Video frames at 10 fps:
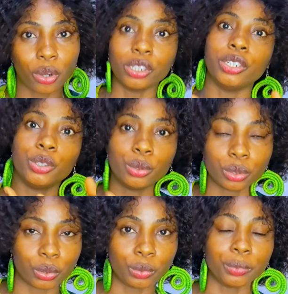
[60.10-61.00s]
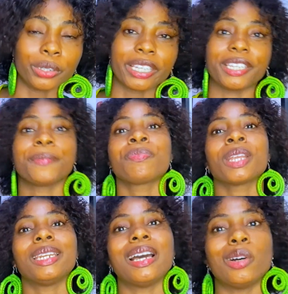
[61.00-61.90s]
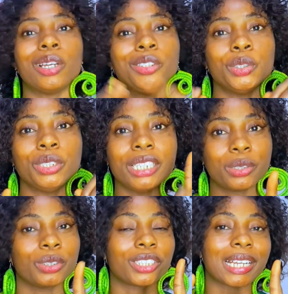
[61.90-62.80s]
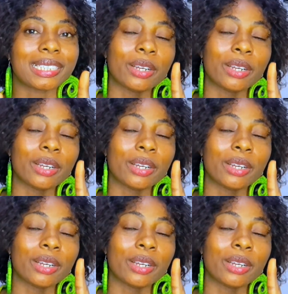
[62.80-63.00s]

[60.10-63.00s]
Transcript: on YouTube. Okay, now you need to start